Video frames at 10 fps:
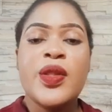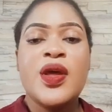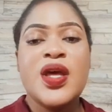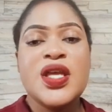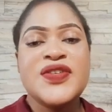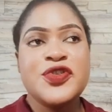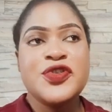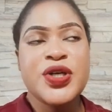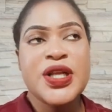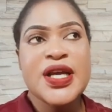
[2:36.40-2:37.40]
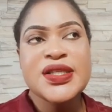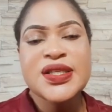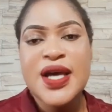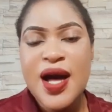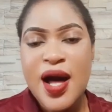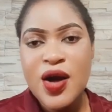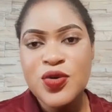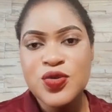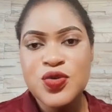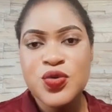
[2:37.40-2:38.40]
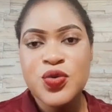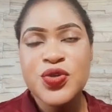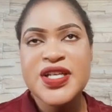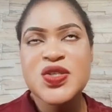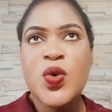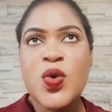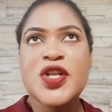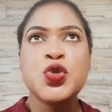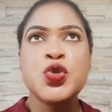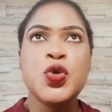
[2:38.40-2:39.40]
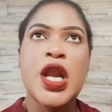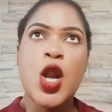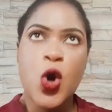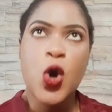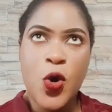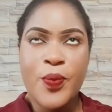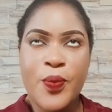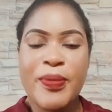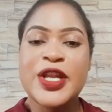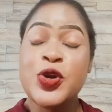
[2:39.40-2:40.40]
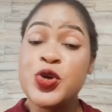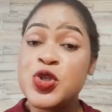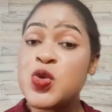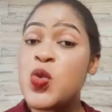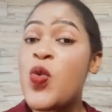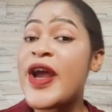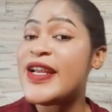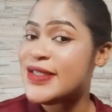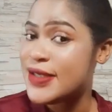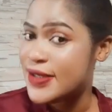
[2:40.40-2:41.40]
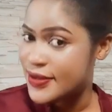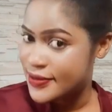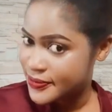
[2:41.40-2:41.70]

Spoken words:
It's for chocolate girls who just want to glow but not to whiten.